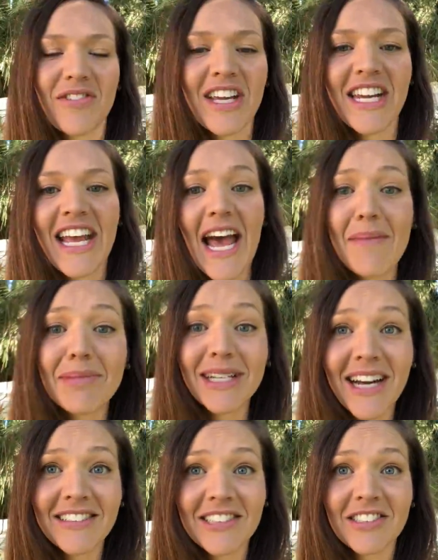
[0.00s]
for eating
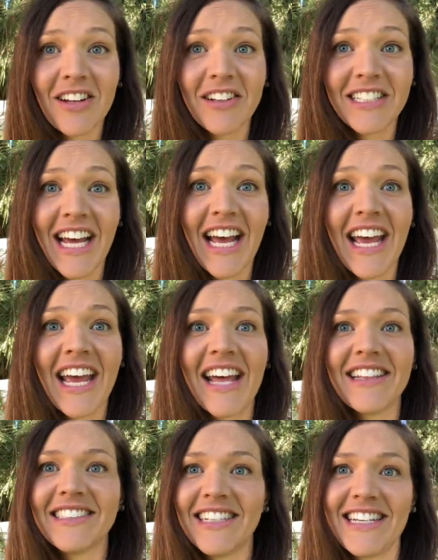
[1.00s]
appetizers all day
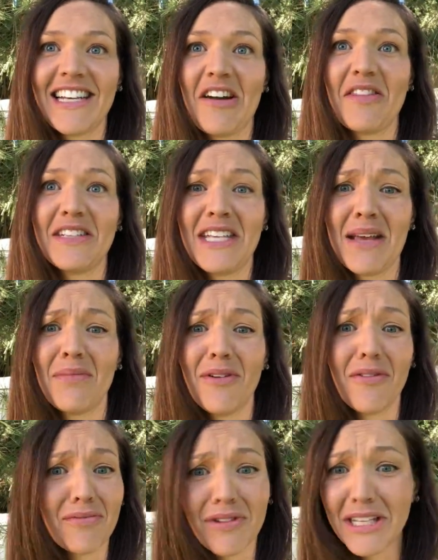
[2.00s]
and sitting down at the
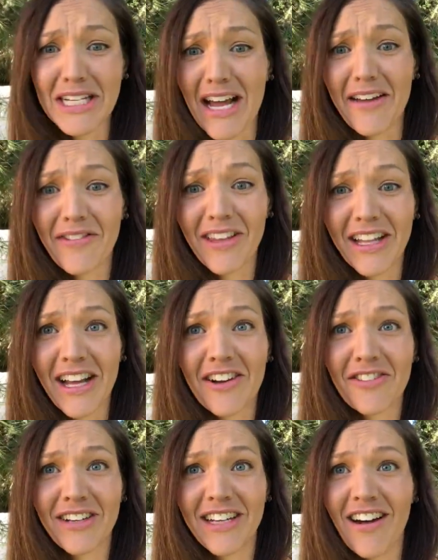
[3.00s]
table really not feeling
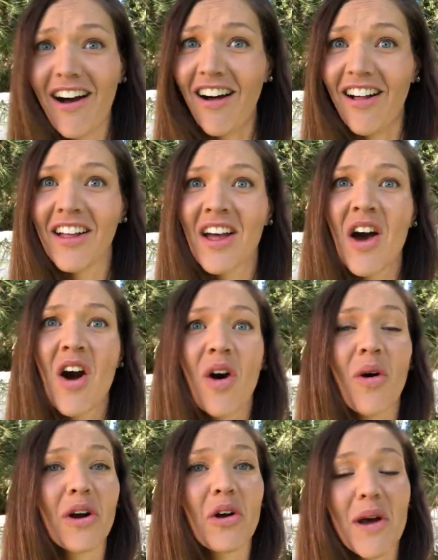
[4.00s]
hungry at all,
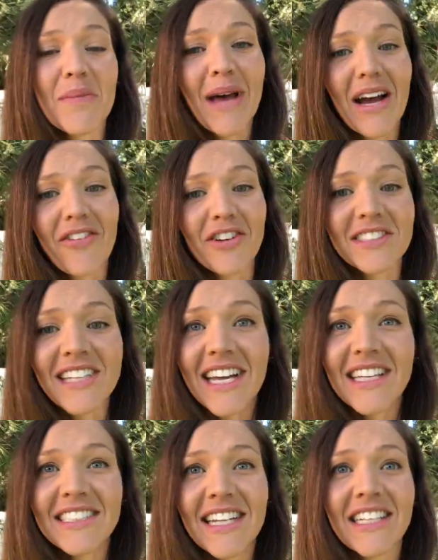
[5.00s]
or going back for
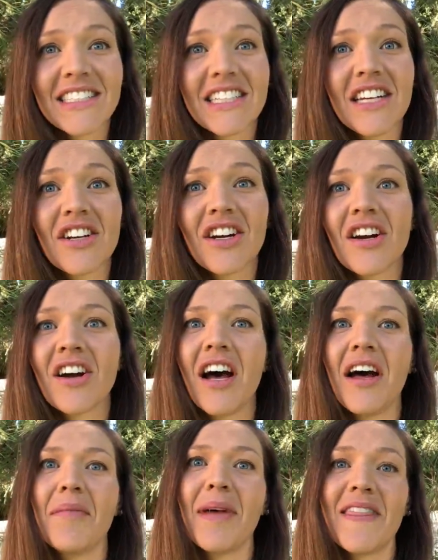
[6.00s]
seconds at dinner
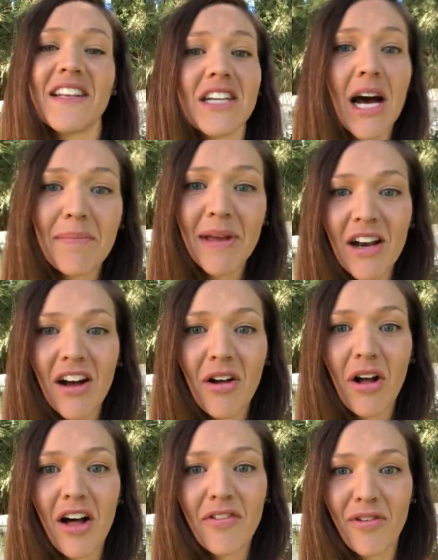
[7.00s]
um, and then topping it
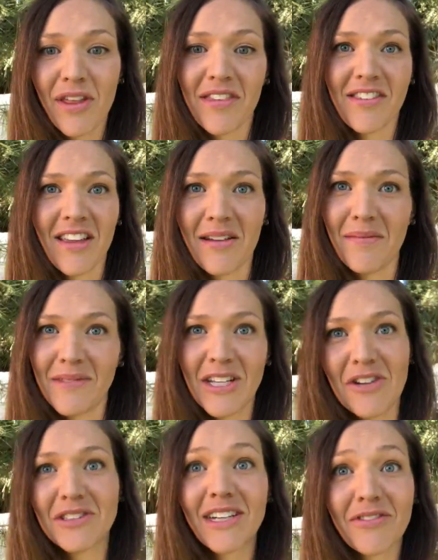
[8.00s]
all off with some,
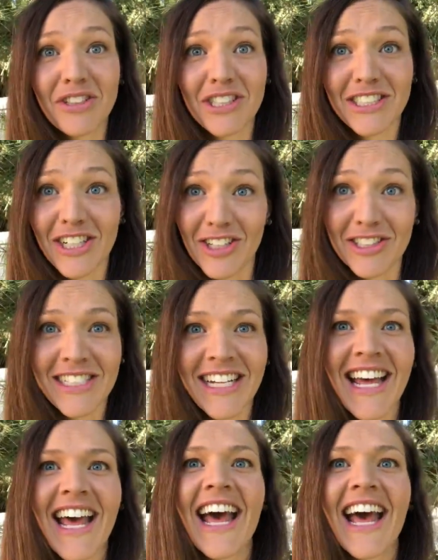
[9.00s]
you know, several desserts.